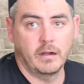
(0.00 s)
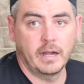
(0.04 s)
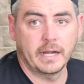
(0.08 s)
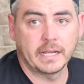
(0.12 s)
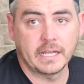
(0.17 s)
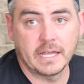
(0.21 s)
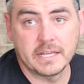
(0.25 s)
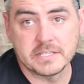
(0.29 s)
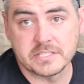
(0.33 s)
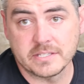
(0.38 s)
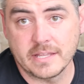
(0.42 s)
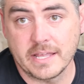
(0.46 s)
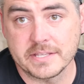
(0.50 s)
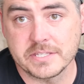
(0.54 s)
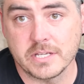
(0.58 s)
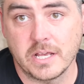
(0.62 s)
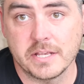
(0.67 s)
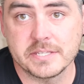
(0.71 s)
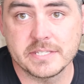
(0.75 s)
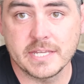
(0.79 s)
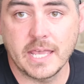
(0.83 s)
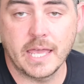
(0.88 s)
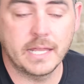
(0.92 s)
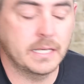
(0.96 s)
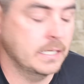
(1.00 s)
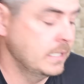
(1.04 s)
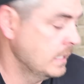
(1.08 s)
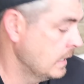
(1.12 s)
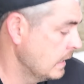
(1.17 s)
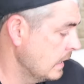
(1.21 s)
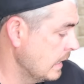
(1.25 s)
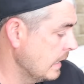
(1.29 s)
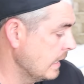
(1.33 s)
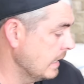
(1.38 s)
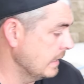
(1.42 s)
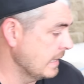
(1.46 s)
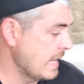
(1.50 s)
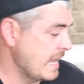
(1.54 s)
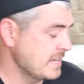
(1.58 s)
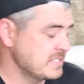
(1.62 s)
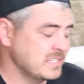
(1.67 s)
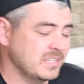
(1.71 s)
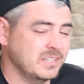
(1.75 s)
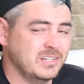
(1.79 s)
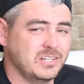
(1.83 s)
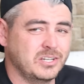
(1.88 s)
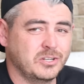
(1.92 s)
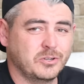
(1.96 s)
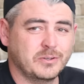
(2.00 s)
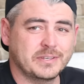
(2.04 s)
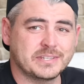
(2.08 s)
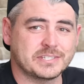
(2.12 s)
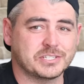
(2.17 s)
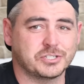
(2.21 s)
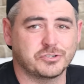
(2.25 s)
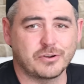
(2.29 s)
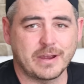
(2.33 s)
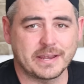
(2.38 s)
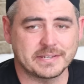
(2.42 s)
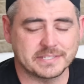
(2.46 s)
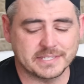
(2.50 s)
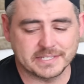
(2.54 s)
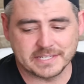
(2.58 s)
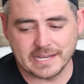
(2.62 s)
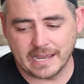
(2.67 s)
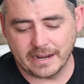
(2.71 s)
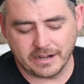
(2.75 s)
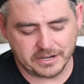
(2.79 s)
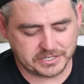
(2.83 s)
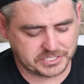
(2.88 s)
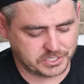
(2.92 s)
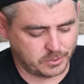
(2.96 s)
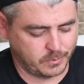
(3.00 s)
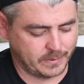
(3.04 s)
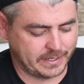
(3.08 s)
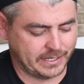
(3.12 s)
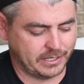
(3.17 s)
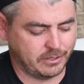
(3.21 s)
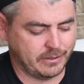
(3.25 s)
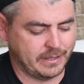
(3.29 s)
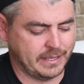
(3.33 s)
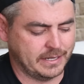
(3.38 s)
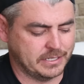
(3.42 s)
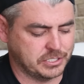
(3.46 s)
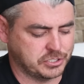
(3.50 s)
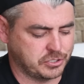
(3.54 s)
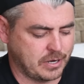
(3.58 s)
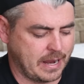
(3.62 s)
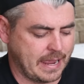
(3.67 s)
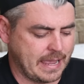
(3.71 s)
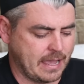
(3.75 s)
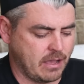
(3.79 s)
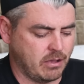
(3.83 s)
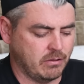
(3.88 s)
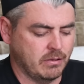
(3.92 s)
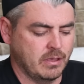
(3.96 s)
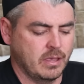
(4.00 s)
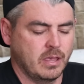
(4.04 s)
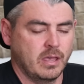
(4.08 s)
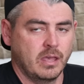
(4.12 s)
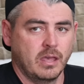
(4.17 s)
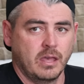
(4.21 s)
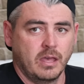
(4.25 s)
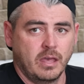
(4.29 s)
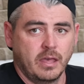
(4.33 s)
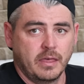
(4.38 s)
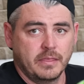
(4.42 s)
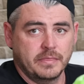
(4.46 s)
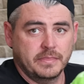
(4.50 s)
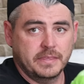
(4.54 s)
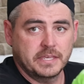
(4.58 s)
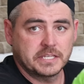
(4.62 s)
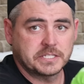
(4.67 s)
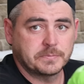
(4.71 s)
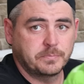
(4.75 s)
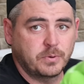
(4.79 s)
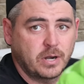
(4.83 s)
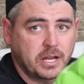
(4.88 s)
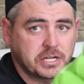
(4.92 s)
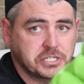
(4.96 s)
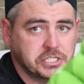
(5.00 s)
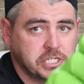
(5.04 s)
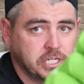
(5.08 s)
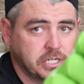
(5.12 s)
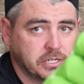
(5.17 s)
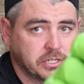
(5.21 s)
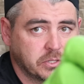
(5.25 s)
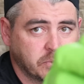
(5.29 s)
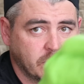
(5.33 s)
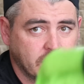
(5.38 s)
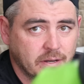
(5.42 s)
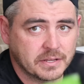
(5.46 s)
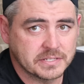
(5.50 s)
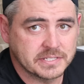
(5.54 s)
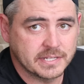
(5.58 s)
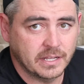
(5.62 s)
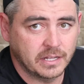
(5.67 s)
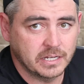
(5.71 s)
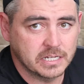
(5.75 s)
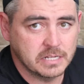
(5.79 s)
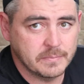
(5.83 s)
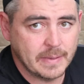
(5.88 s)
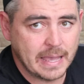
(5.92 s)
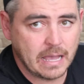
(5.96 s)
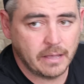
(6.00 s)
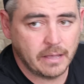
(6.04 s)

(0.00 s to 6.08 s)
all right, guys, so that's all set. Last thing to do is dress the tire. So we're gonna go ahead and try out this brush here, the one I was telling you